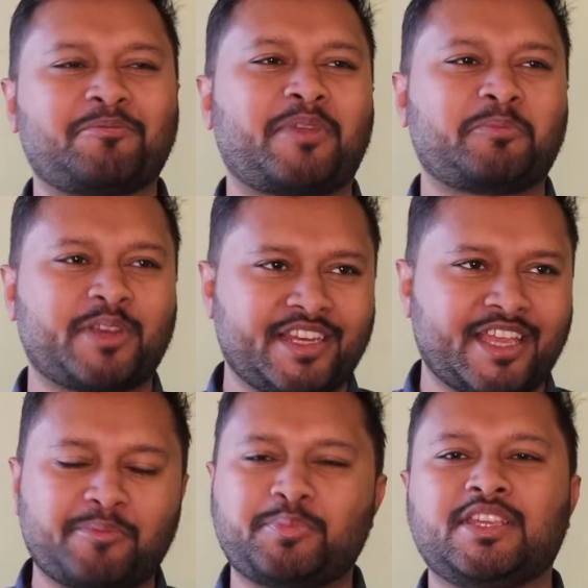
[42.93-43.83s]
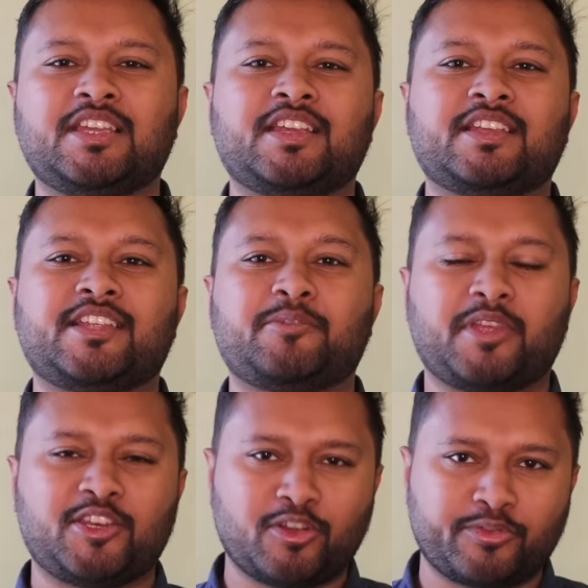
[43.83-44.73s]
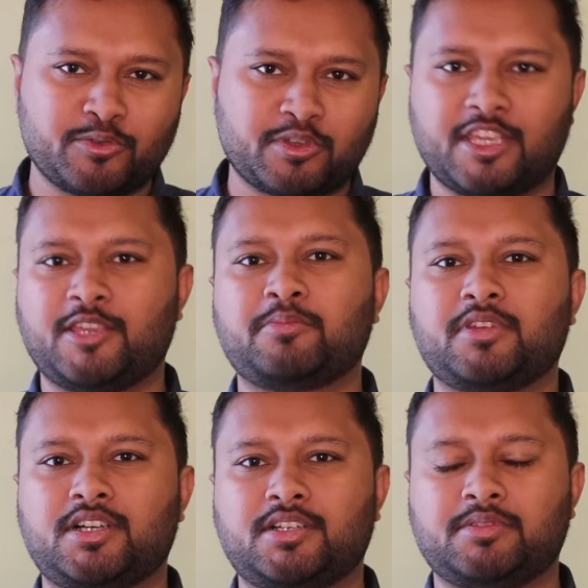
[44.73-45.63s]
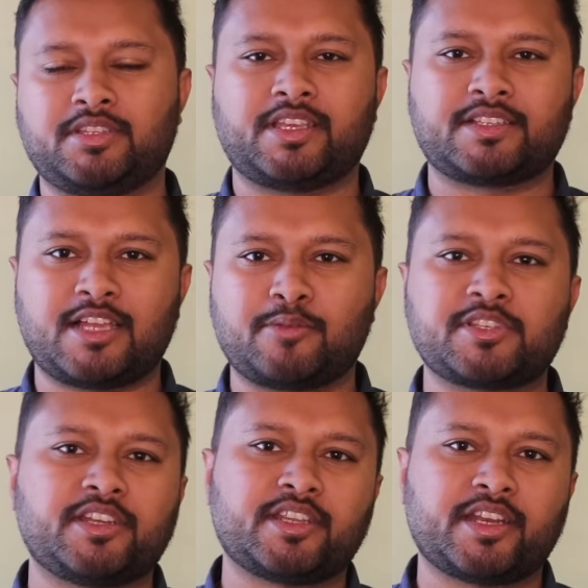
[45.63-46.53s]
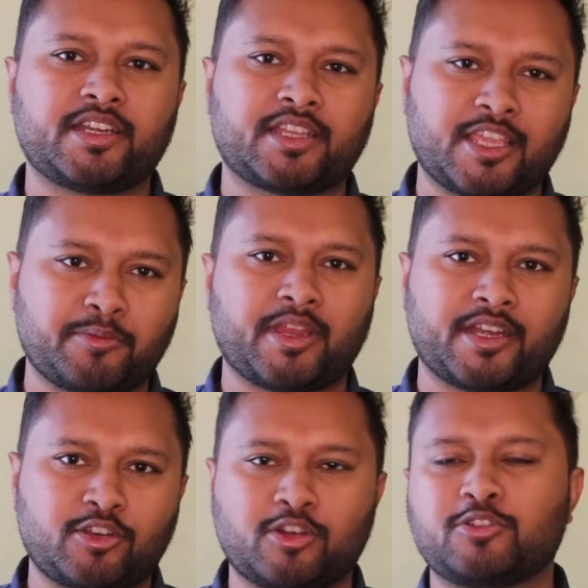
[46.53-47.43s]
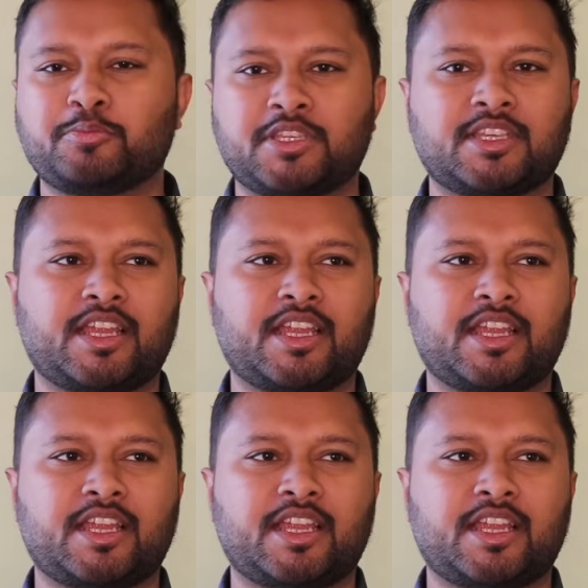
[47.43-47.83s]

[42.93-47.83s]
I'm really happy that many of you came in the exam center and came and talked to me.